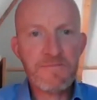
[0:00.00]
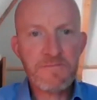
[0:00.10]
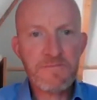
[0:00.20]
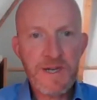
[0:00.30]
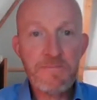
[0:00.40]

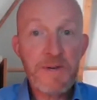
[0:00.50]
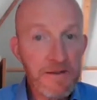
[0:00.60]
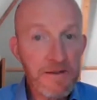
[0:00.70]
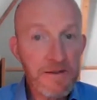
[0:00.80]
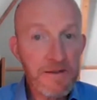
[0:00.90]
Maybe
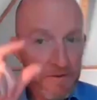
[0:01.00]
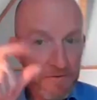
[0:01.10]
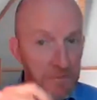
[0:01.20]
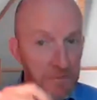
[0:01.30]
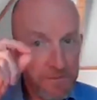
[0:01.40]

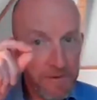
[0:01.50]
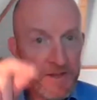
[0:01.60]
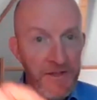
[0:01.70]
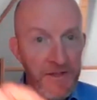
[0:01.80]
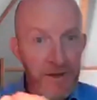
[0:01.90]

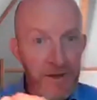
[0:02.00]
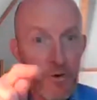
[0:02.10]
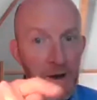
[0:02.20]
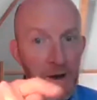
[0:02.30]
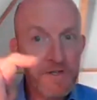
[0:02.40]
they know
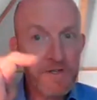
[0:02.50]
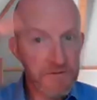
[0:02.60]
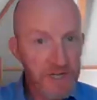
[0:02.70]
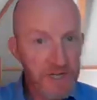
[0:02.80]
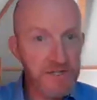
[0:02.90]
how to
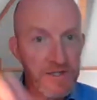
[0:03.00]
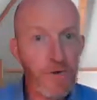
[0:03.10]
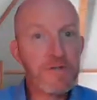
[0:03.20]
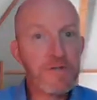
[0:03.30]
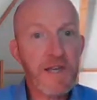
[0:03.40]
change the
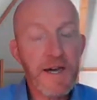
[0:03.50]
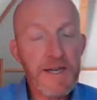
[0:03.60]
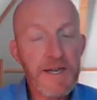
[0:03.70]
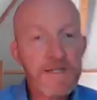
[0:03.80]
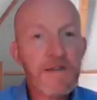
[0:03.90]
font
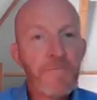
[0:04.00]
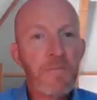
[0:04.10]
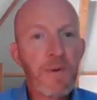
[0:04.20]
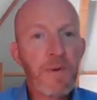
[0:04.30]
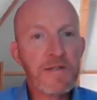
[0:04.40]
size,
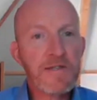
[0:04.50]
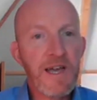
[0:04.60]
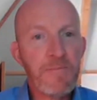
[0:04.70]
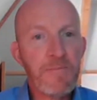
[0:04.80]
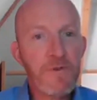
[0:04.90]
but
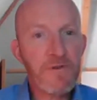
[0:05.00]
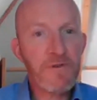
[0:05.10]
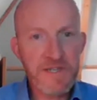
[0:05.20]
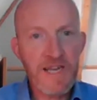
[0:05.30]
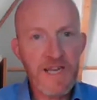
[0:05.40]
you were
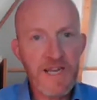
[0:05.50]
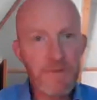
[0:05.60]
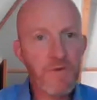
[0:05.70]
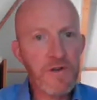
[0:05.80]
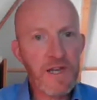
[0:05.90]
telling me you were
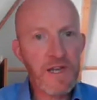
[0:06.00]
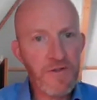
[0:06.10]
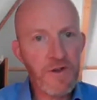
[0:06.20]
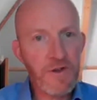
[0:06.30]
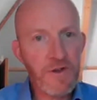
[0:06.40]
looking at the
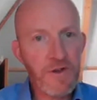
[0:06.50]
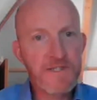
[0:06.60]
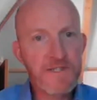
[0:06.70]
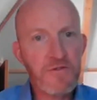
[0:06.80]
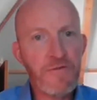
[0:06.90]
content
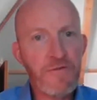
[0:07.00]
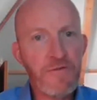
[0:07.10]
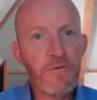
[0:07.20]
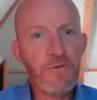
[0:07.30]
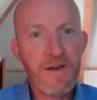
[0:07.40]
on your phone.